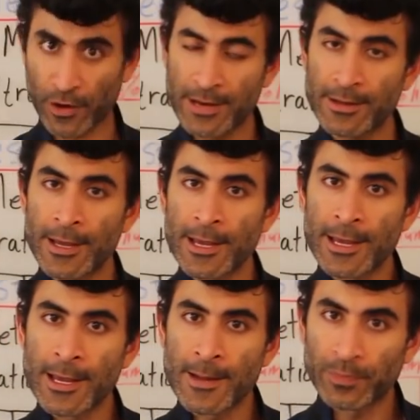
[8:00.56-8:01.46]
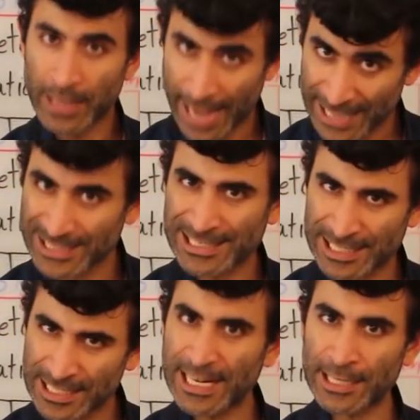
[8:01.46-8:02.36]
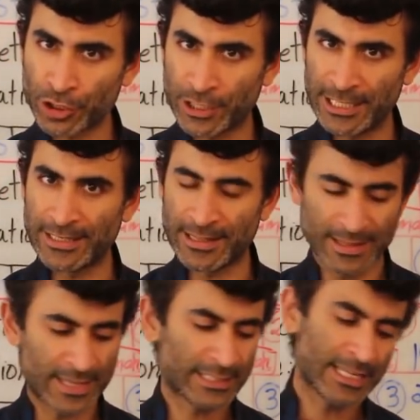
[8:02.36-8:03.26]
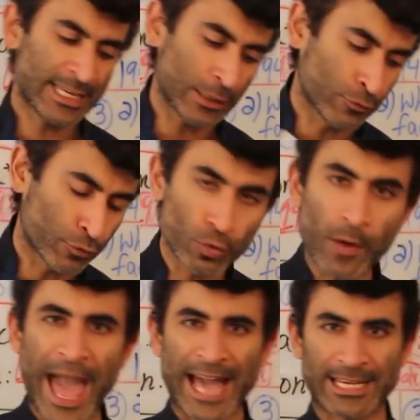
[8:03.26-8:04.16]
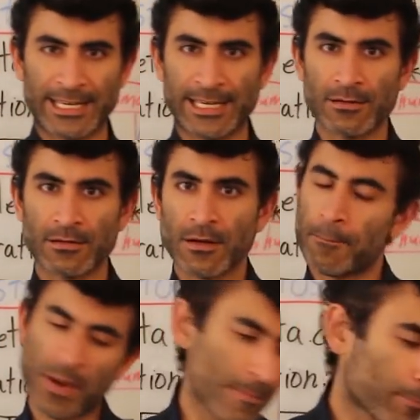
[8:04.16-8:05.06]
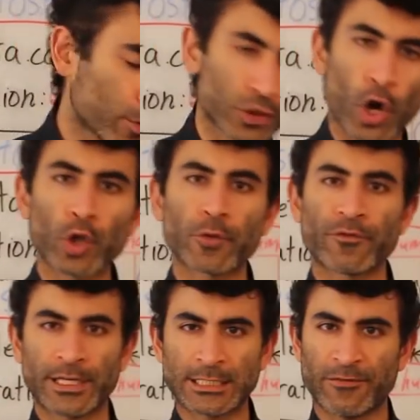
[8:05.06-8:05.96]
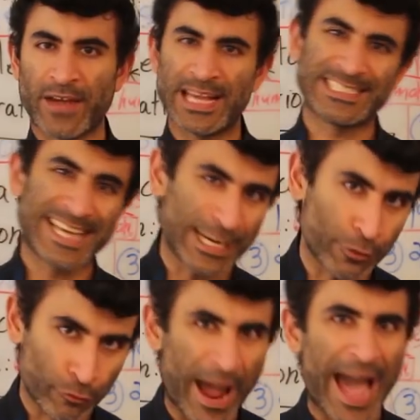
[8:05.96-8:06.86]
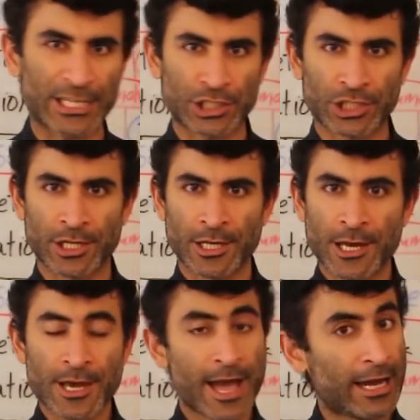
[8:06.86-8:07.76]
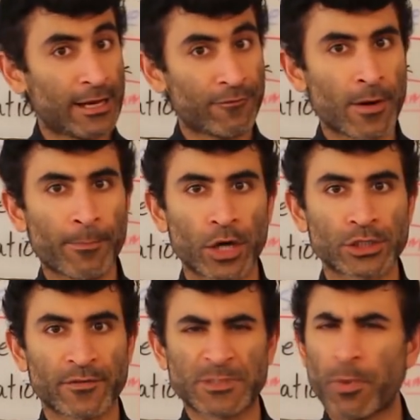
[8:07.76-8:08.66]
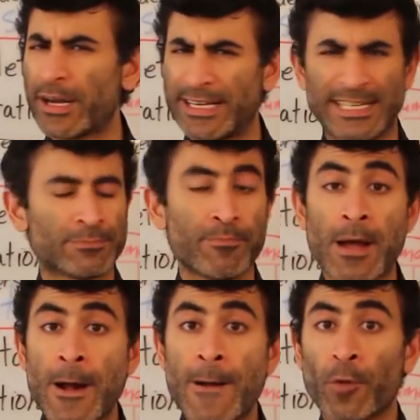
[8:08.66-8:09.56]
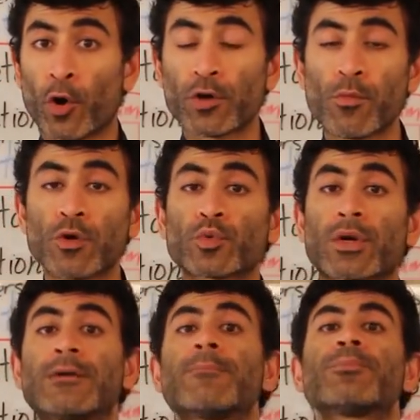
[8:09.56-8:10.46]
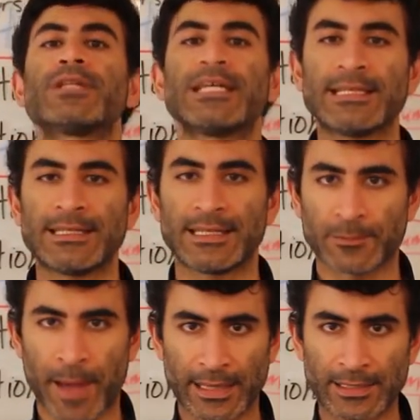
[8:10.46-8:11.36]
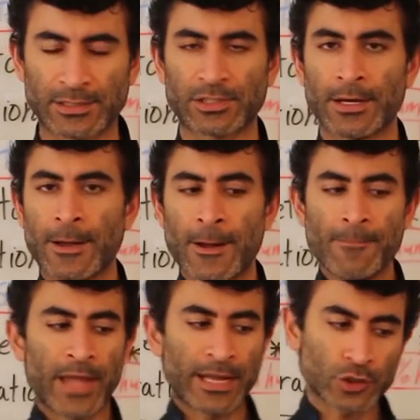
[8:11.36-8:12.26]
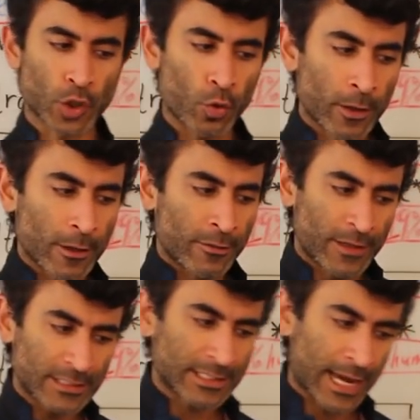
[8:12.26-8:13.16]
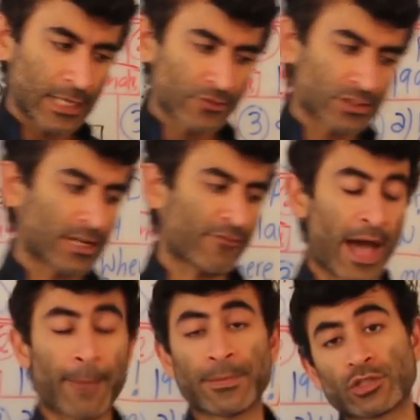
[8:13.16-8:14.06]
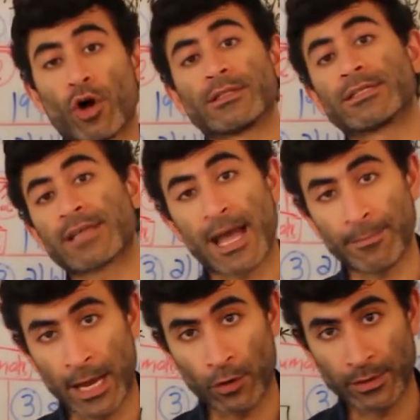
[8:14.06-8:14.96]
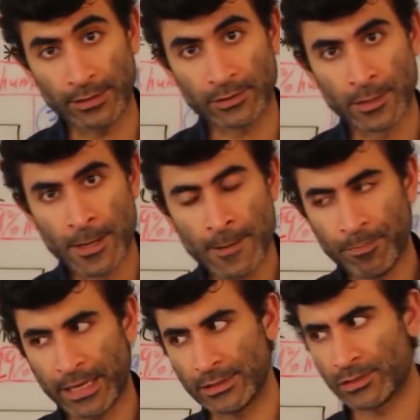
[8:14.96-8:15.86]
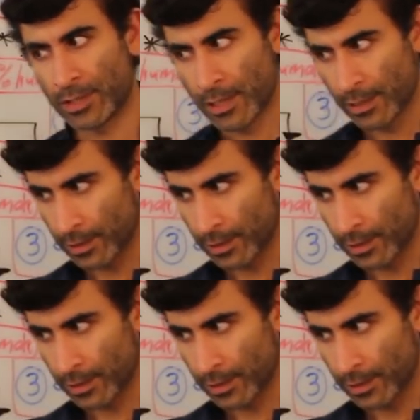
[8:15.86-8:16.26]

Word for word: friend, as a teenager, he did this. He grew acne, pimples all over his face, he had a rash at different parts of his body. His hormones were completely disbalanced. And so this kind of stuff happens all the time nowadays because